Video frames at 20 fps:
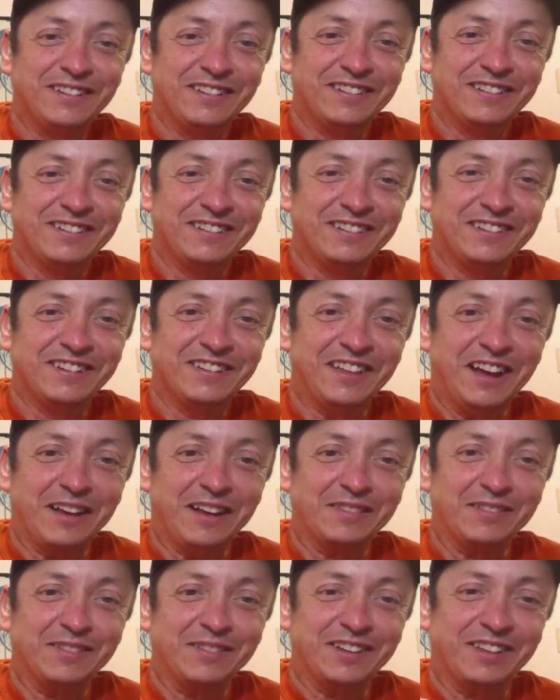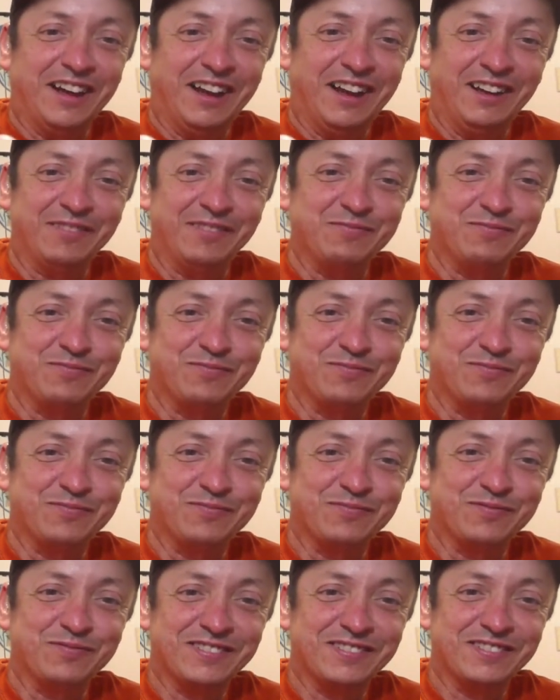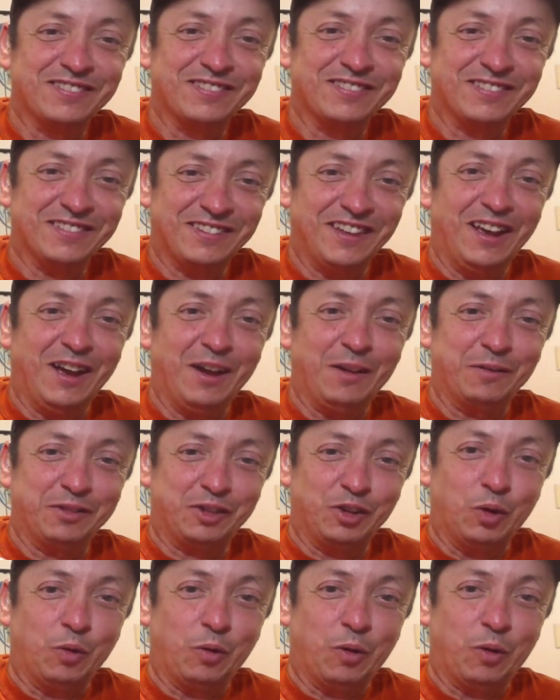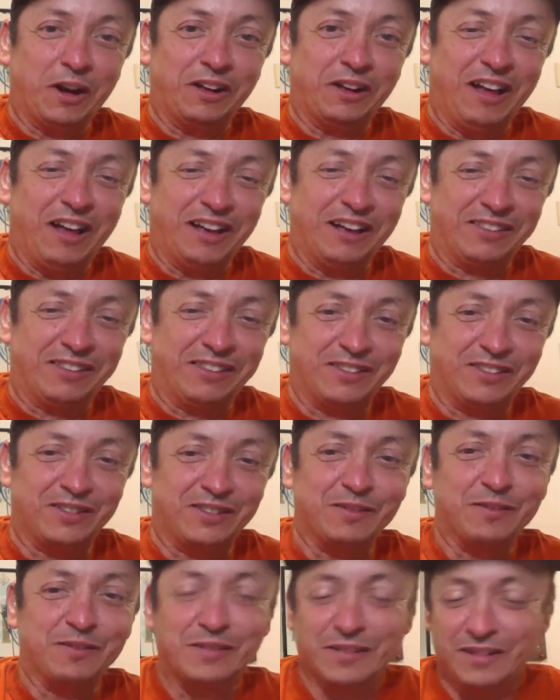Check out Ron look Kittle. Does he does he have his yeah, glasses on the glasses. picture?